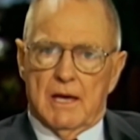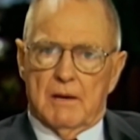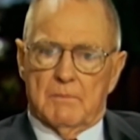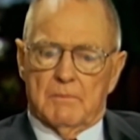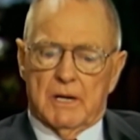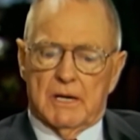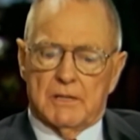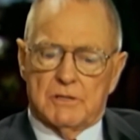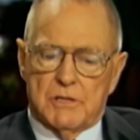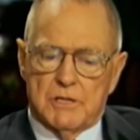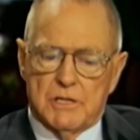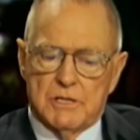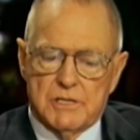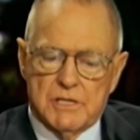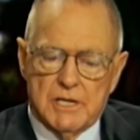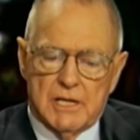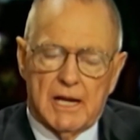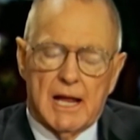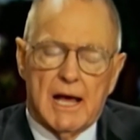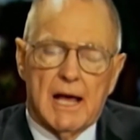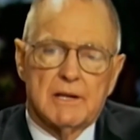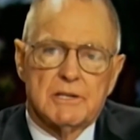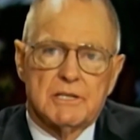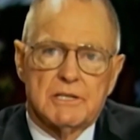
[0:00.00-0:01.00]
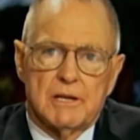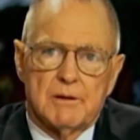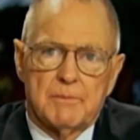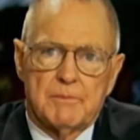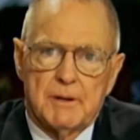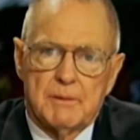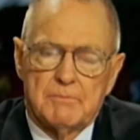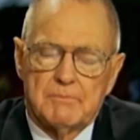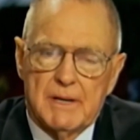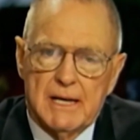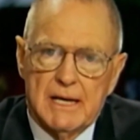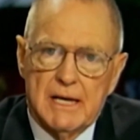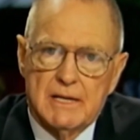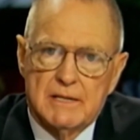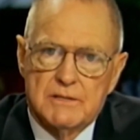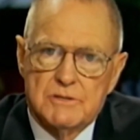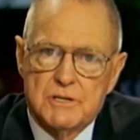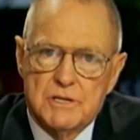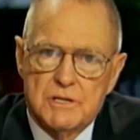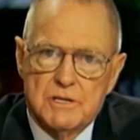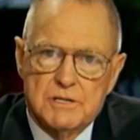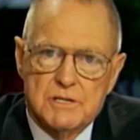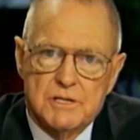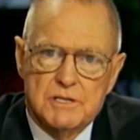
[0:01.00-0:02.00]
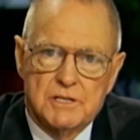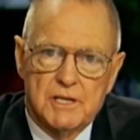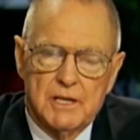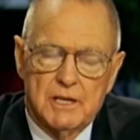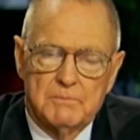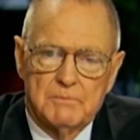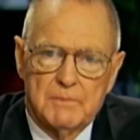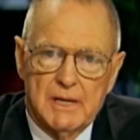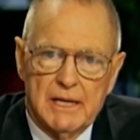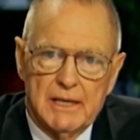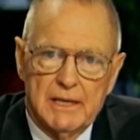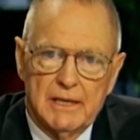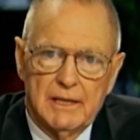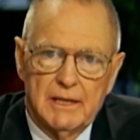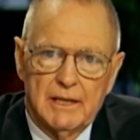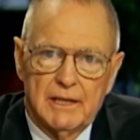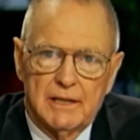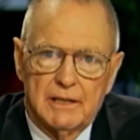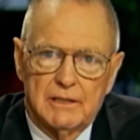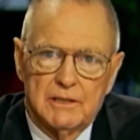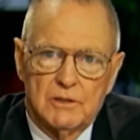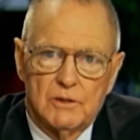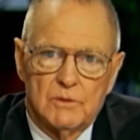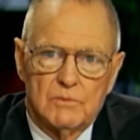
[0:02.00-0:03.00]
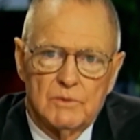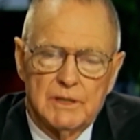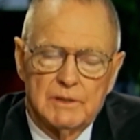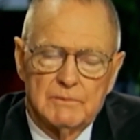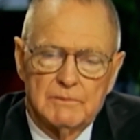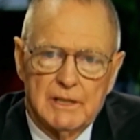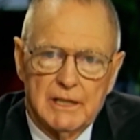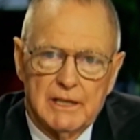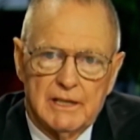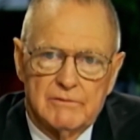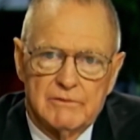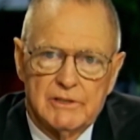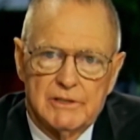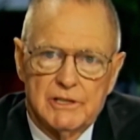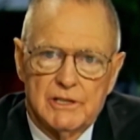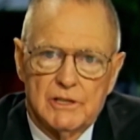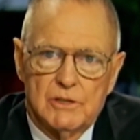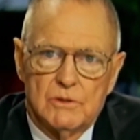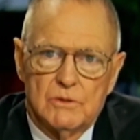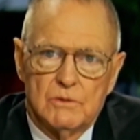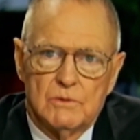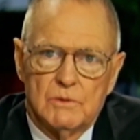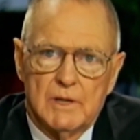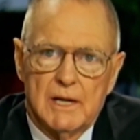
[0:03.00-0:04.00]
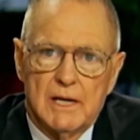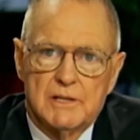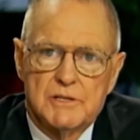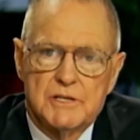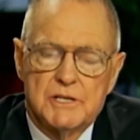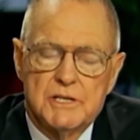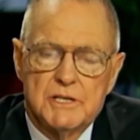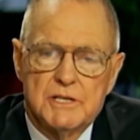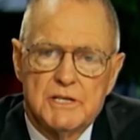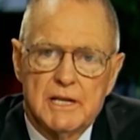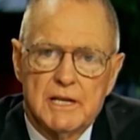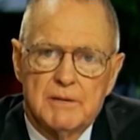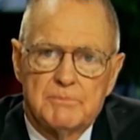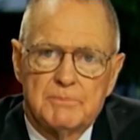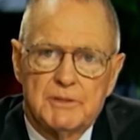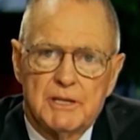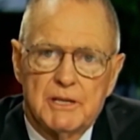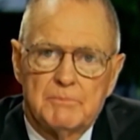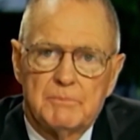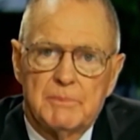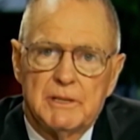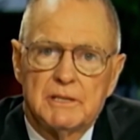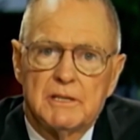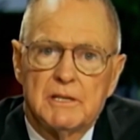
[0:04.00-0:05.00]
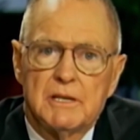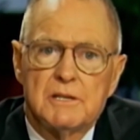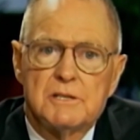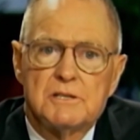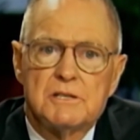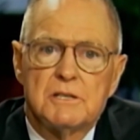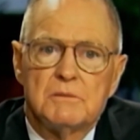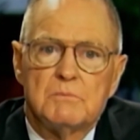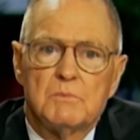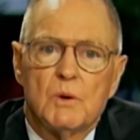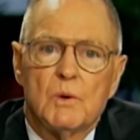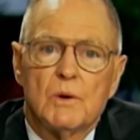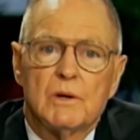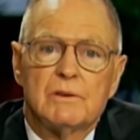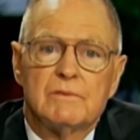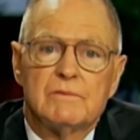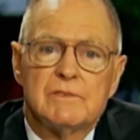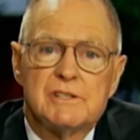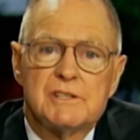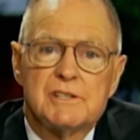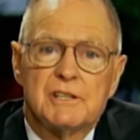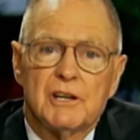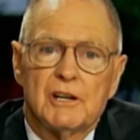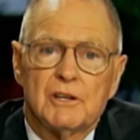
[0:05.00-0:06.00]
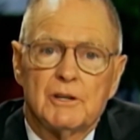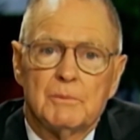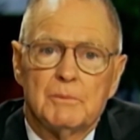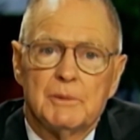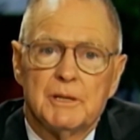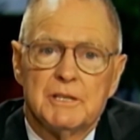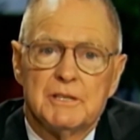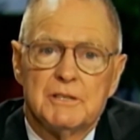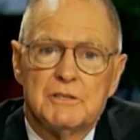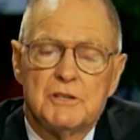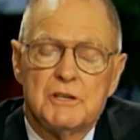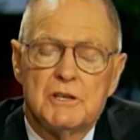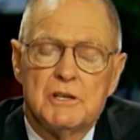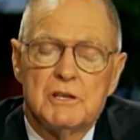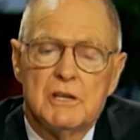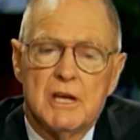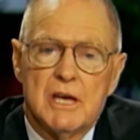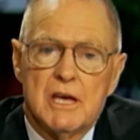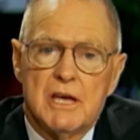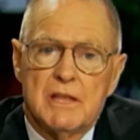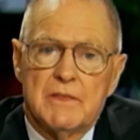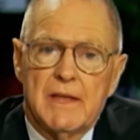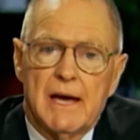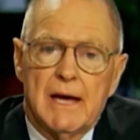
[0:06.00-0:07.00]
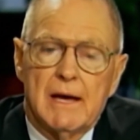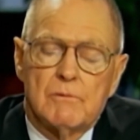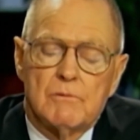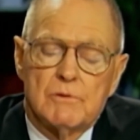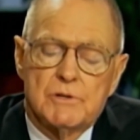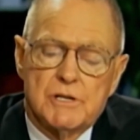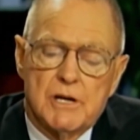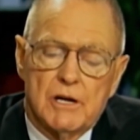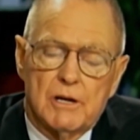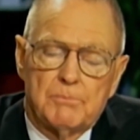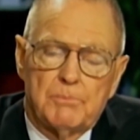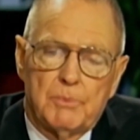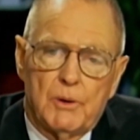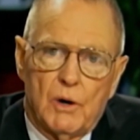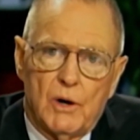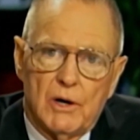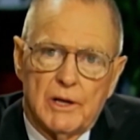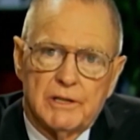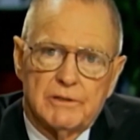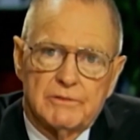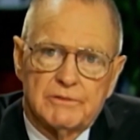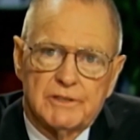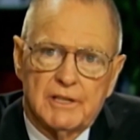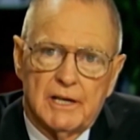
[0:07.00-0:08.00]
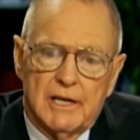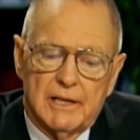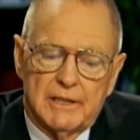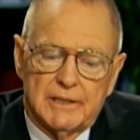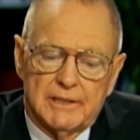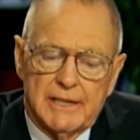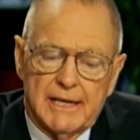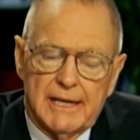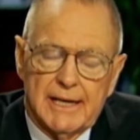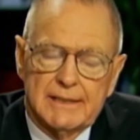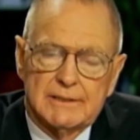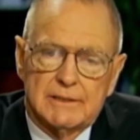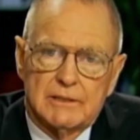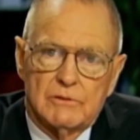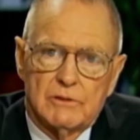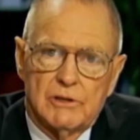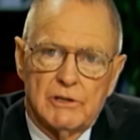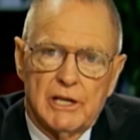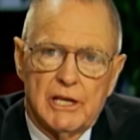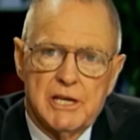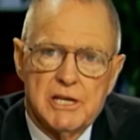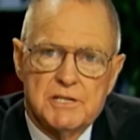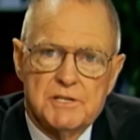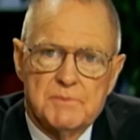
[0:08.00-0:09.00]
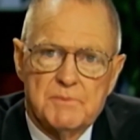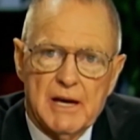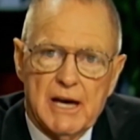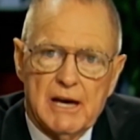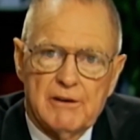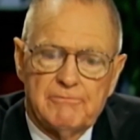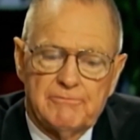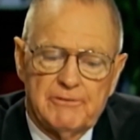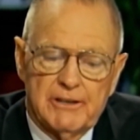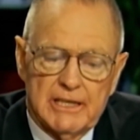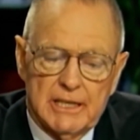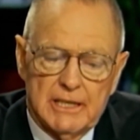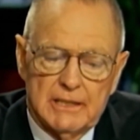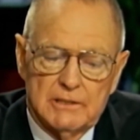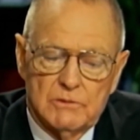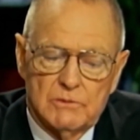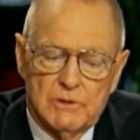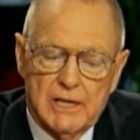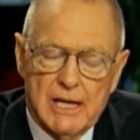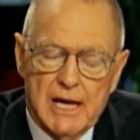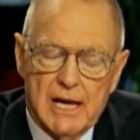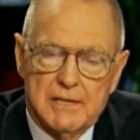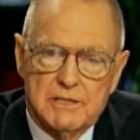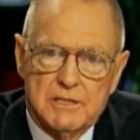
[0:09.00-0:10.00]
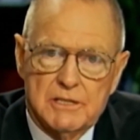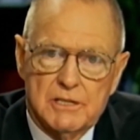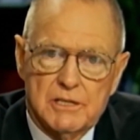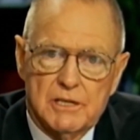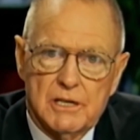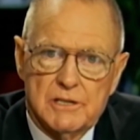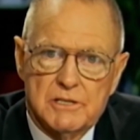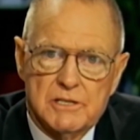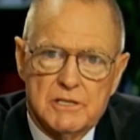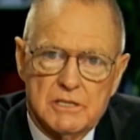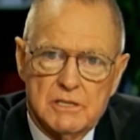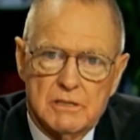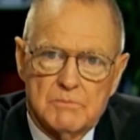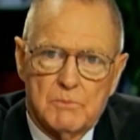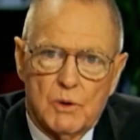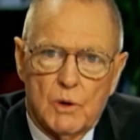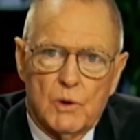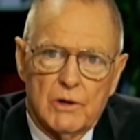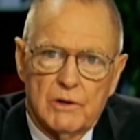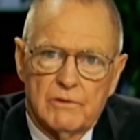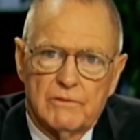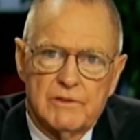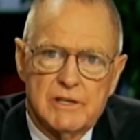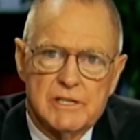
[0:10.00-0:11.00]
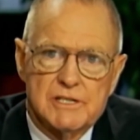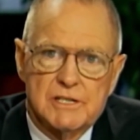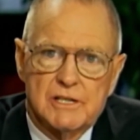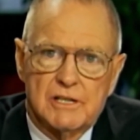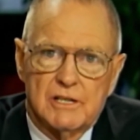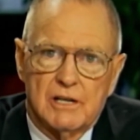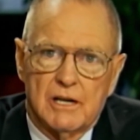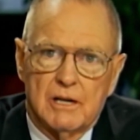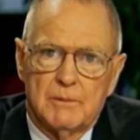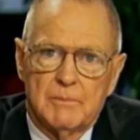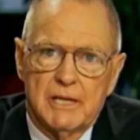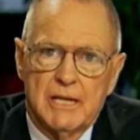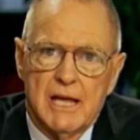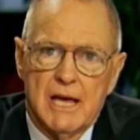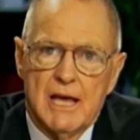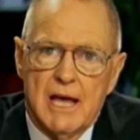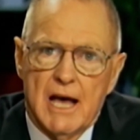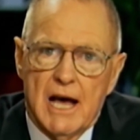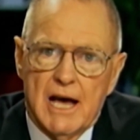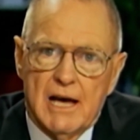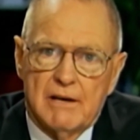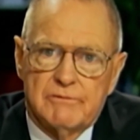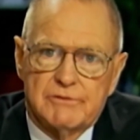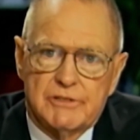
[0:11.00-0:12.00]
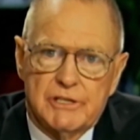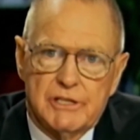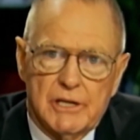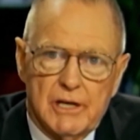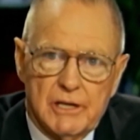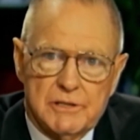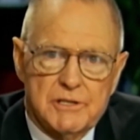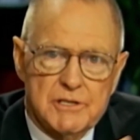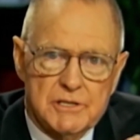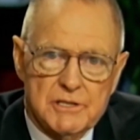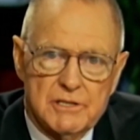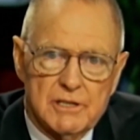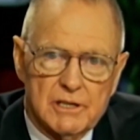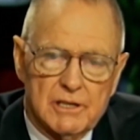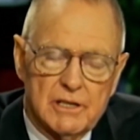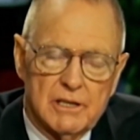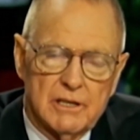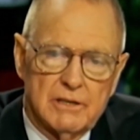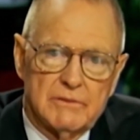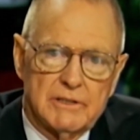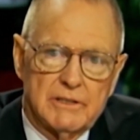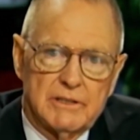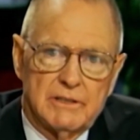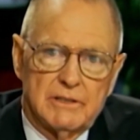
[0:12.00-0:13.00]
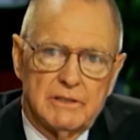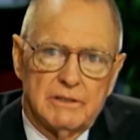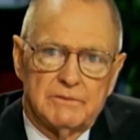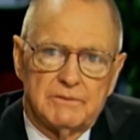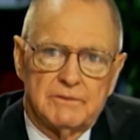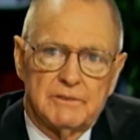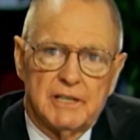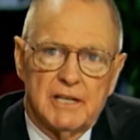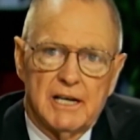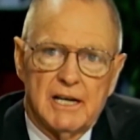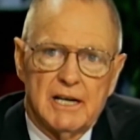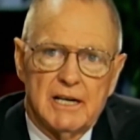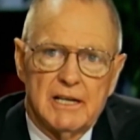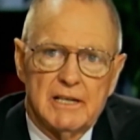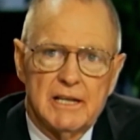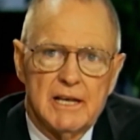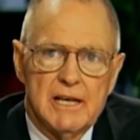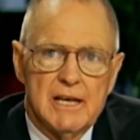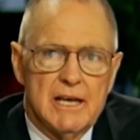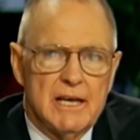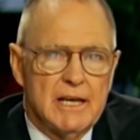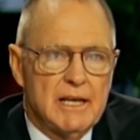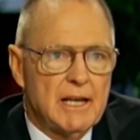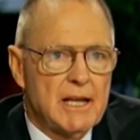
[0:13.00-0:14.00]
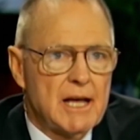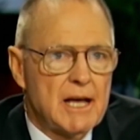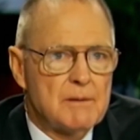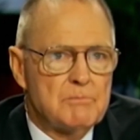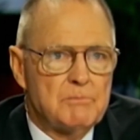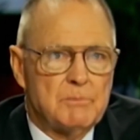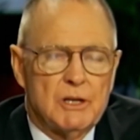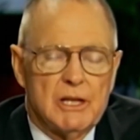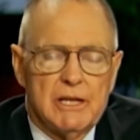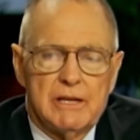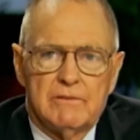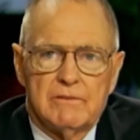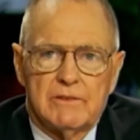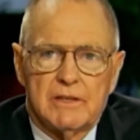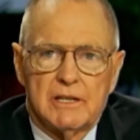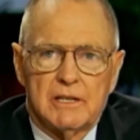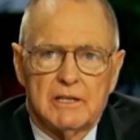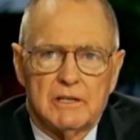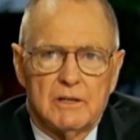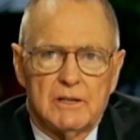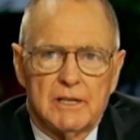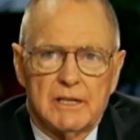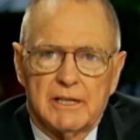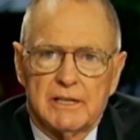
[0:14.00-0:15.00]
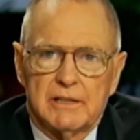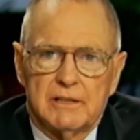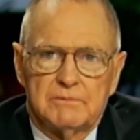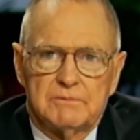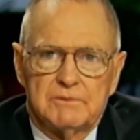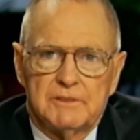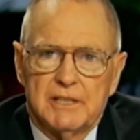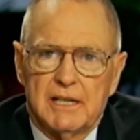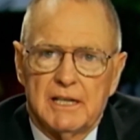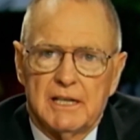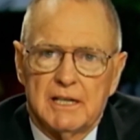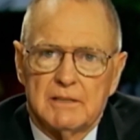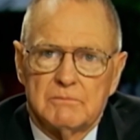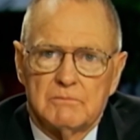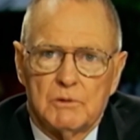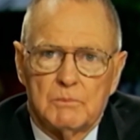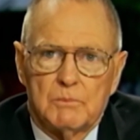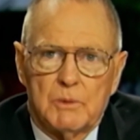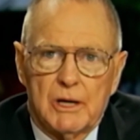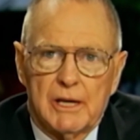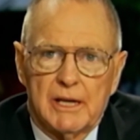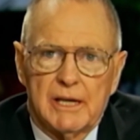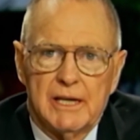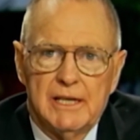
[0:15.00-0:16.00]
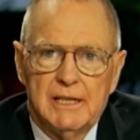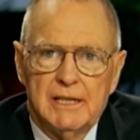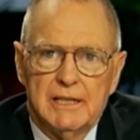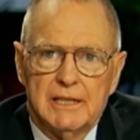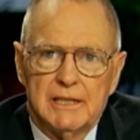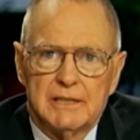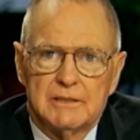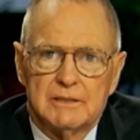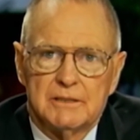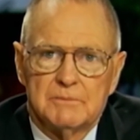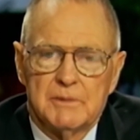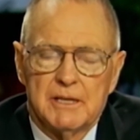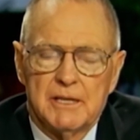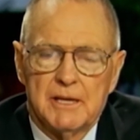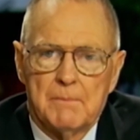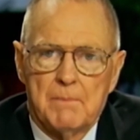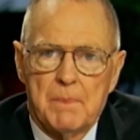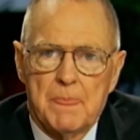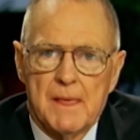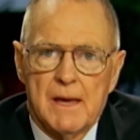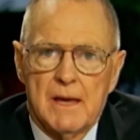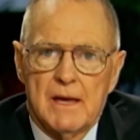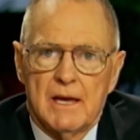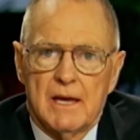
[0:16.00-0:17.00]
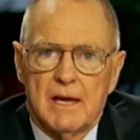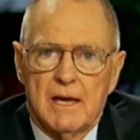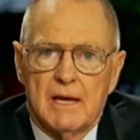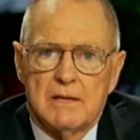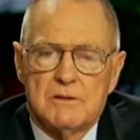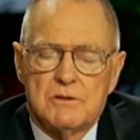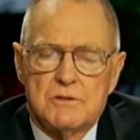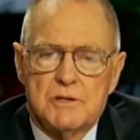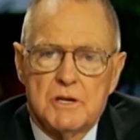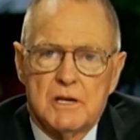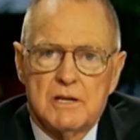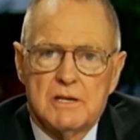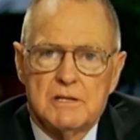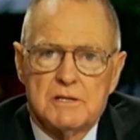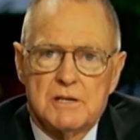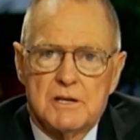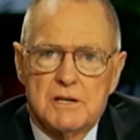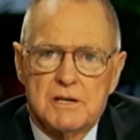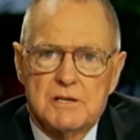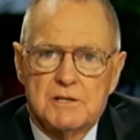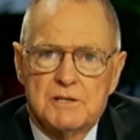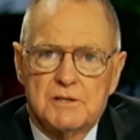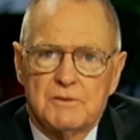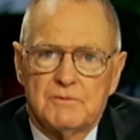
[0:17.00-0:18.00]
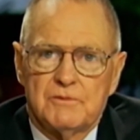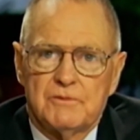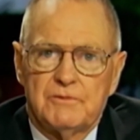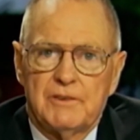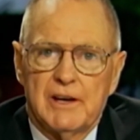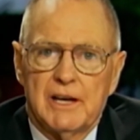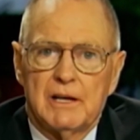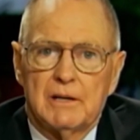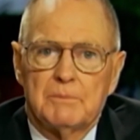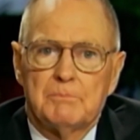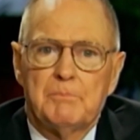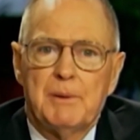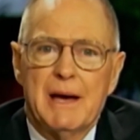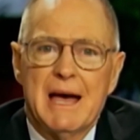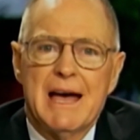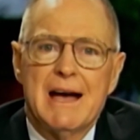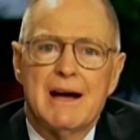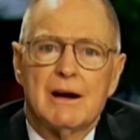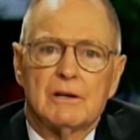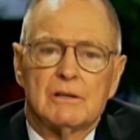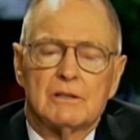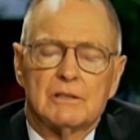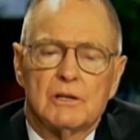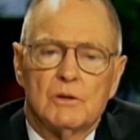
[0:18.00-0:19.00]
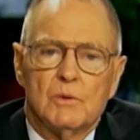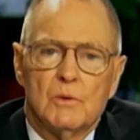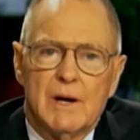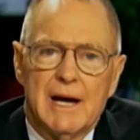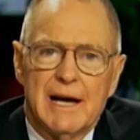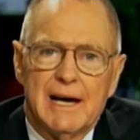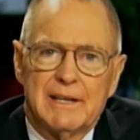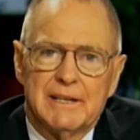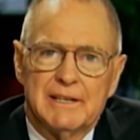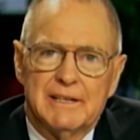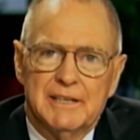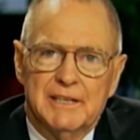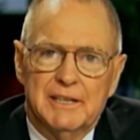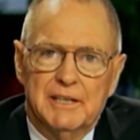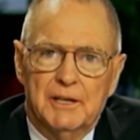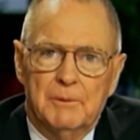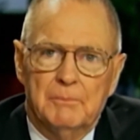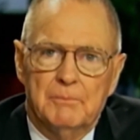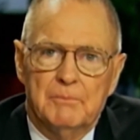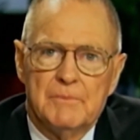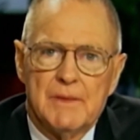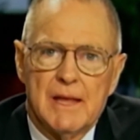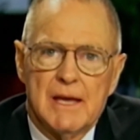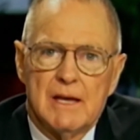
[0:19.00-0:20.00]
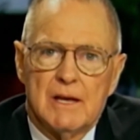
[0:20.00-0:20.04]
But she said, I'll slip up behind Jesus, get my healing, and no one will ever know. Well, she slipped up and touched the border of his garment. She, that was her point of contact to release my faith when I touched the border of his garment. I've touched the covenant of God, and I believe the anointing of God will bring healing to me. And Jesus felt power go out of him.